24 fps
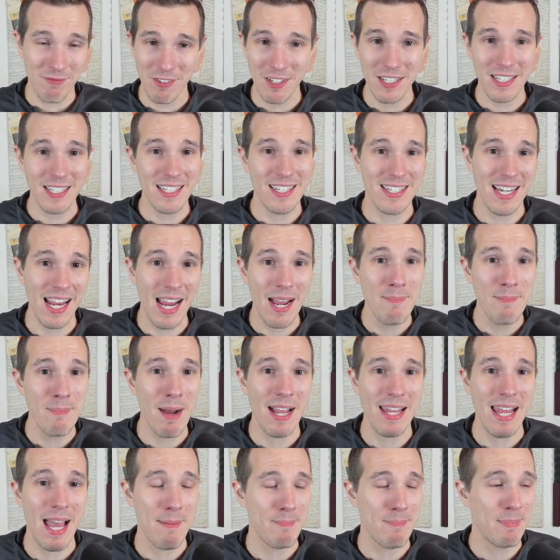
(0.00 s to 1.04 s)
really stand
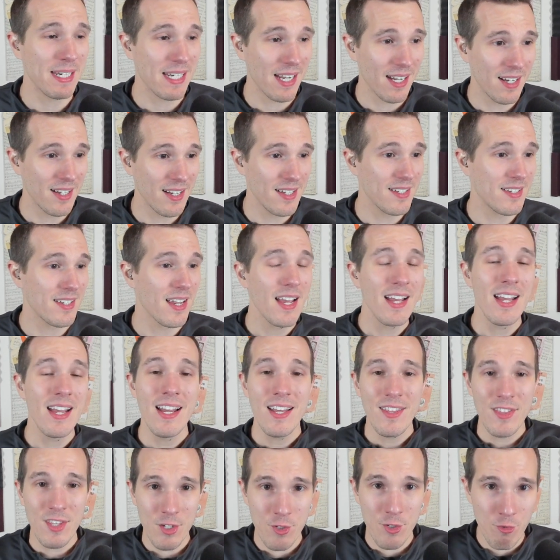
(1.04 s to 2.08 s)
by that because
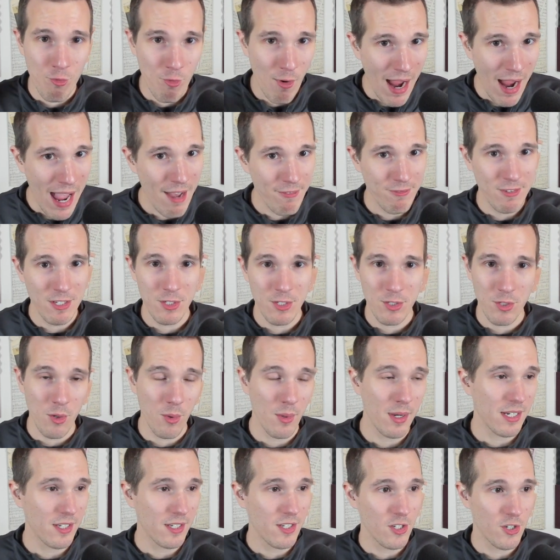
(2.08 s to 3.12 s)
the draft is
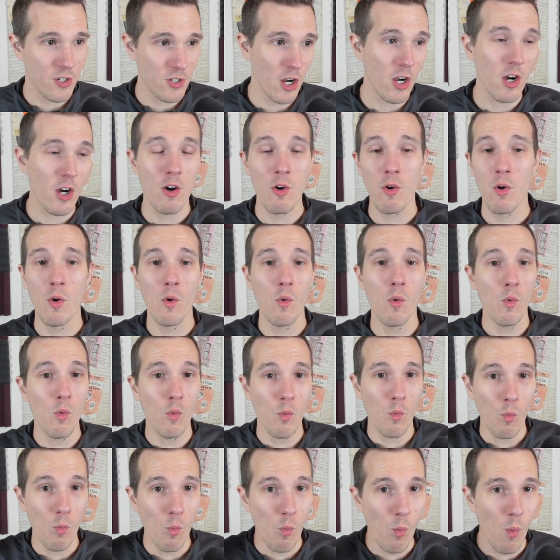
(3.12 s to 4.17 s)
going to show
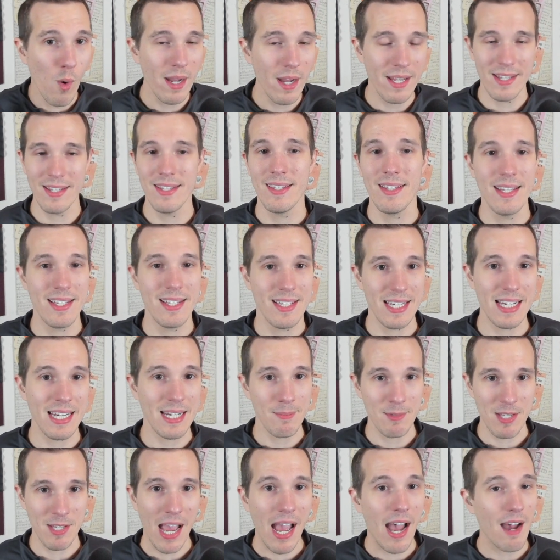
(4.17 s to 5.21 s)
what the
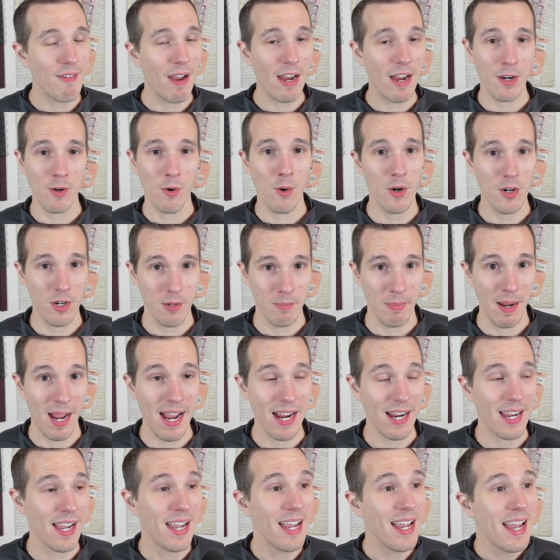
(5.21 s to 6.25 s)
teams have at
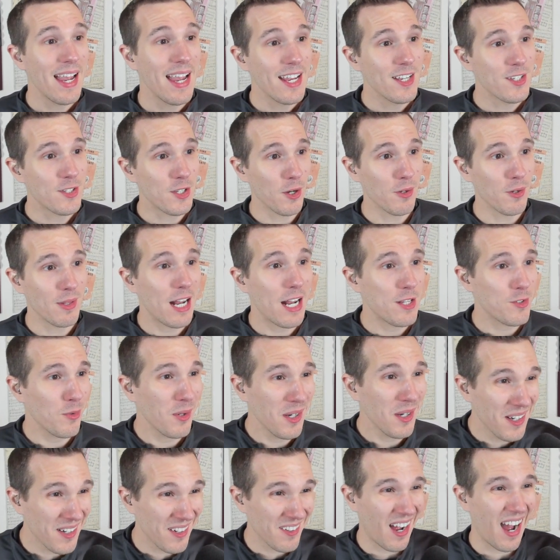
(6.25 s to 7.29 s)
quarterback. So that's
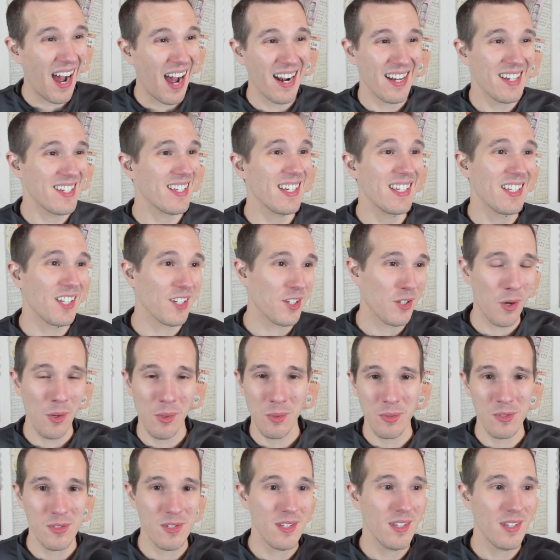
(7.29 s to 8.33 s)
where honestly the
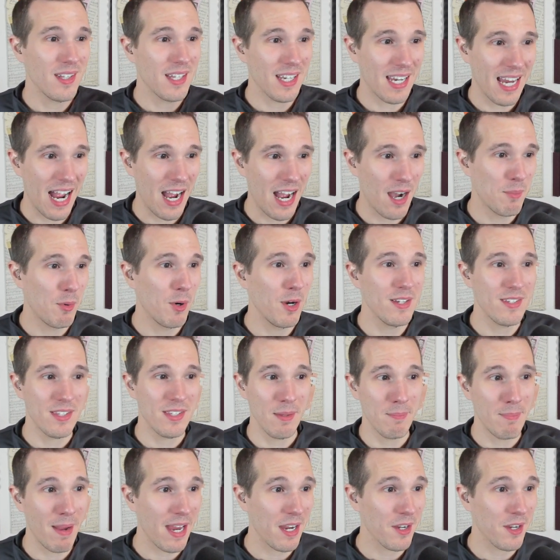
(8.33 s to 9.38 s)
Colts, the Cowboys,
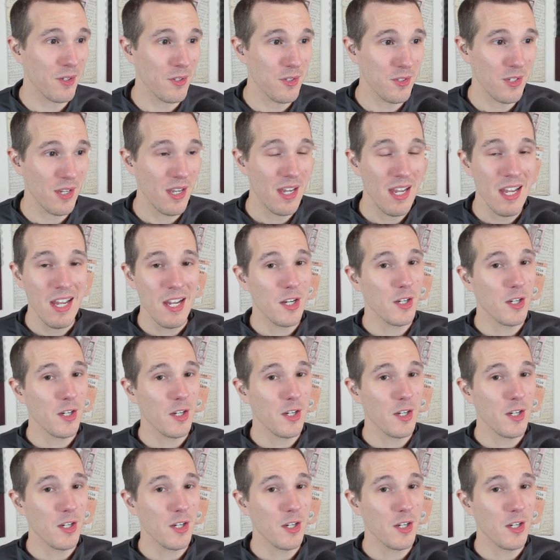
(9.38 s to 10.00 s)
the Bengals,